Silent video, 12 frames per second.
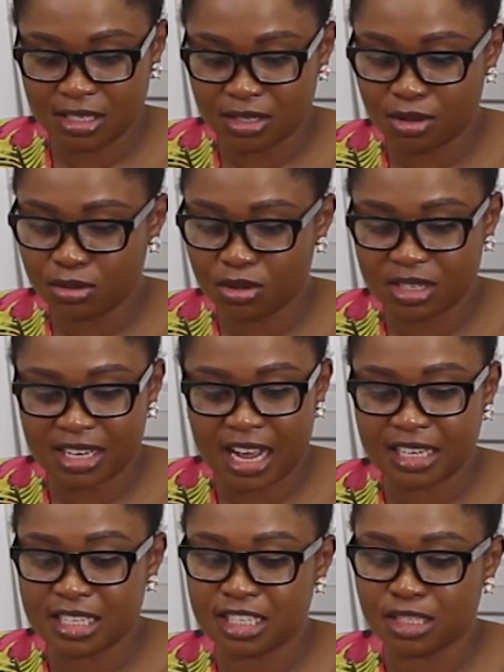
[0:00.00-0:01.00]
It's also the
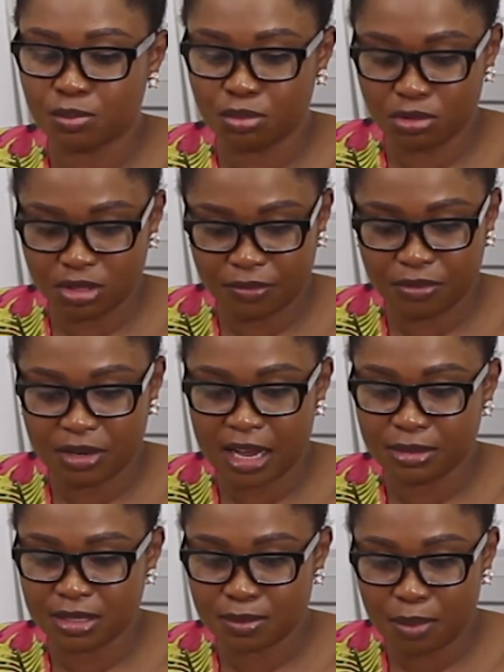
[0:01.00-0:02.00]
garden is beautiful.
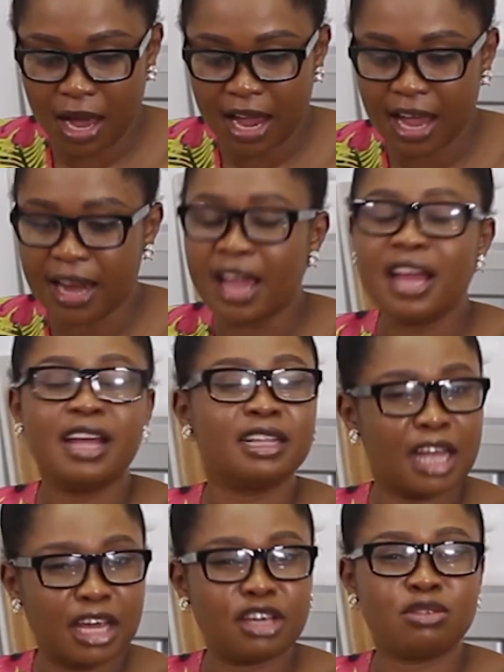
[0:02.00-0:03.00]
I'm inspired.
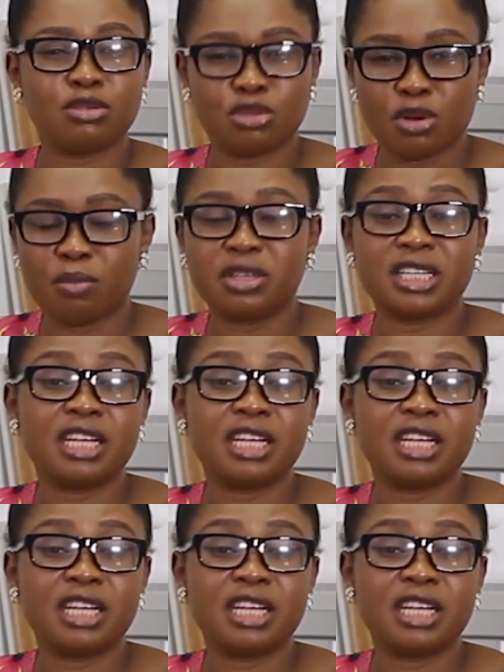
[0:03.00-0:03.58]
Thank you so much.